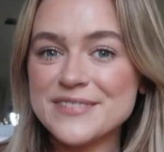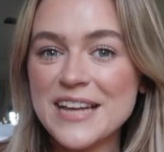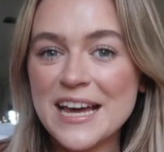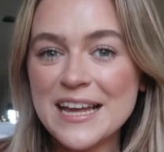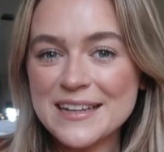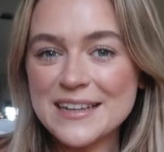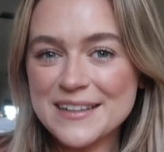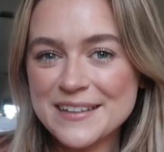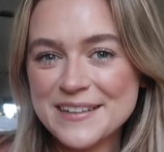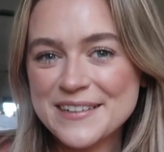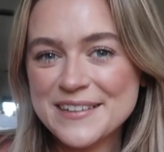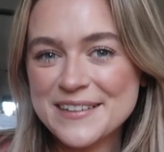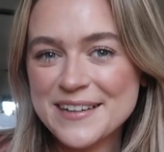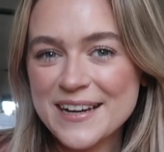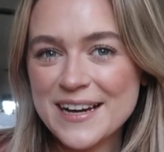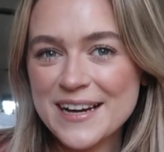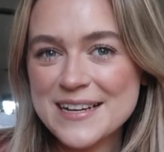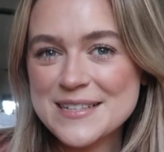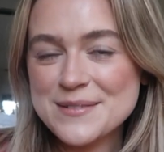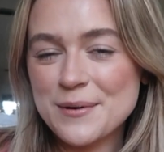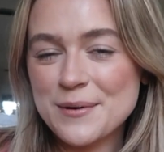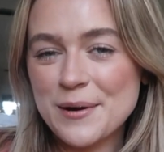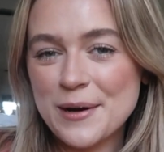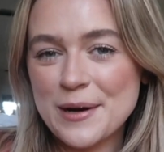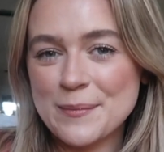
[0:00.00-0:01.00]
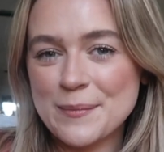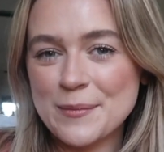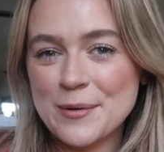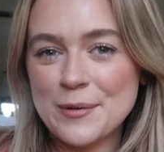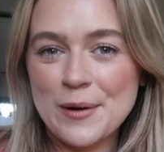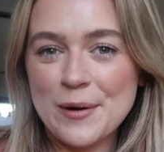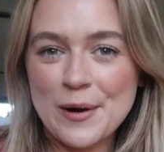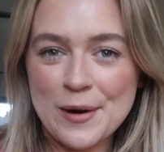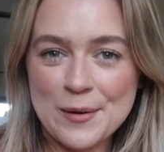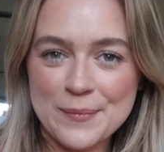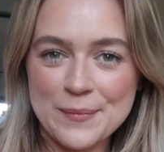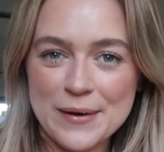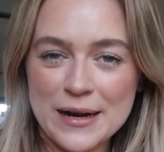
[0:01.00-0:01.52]
Hello you guys, welcome
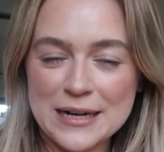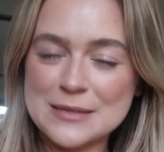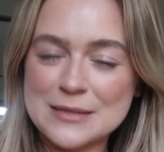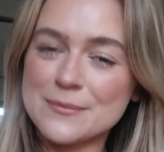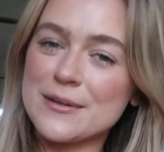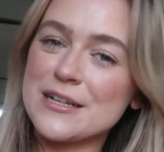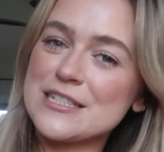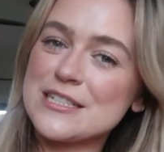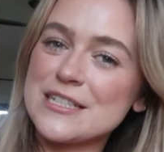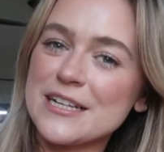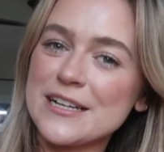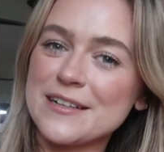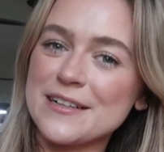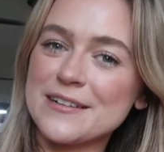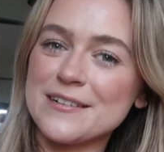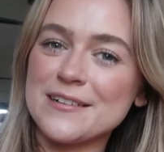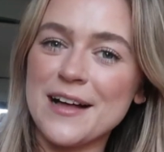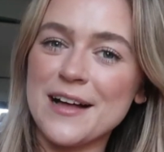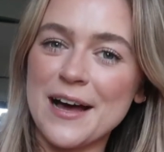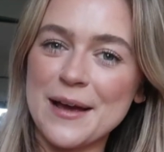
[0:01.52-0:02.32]
back to my channel.